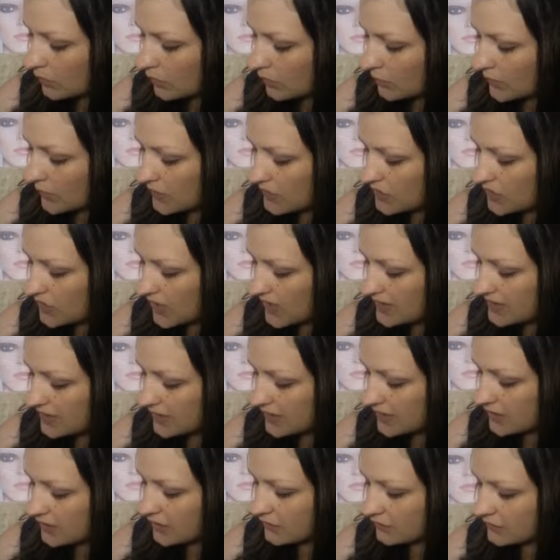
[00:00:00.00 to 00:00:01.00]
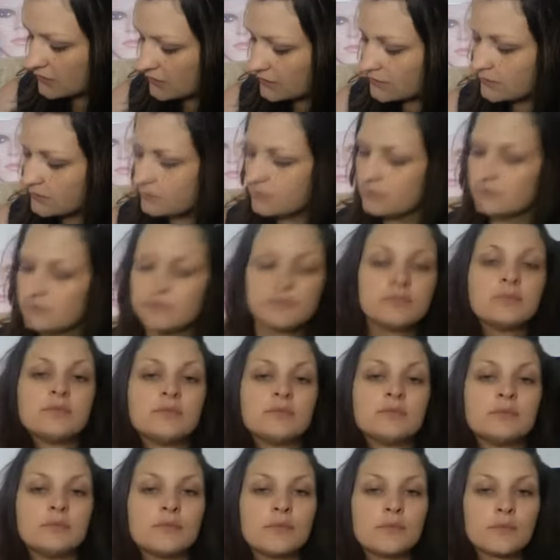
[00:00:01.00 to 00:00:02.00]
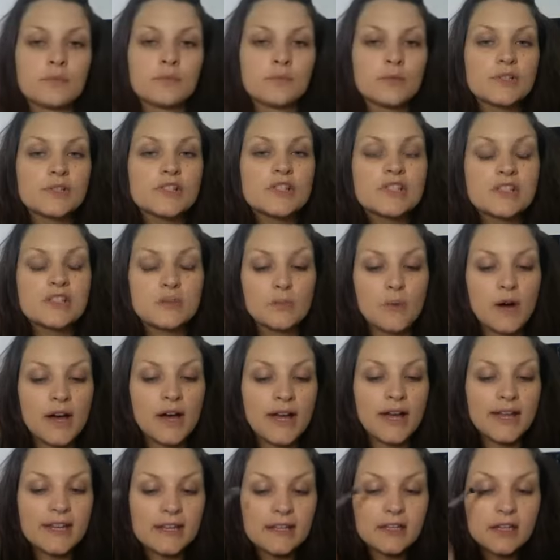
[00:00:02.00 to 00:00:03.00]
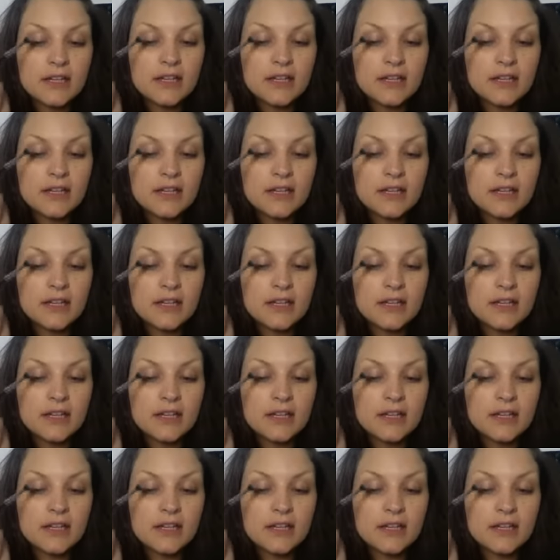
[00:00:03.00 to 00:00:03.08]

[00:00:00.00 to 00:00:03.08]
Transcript: with gesso, which is the white.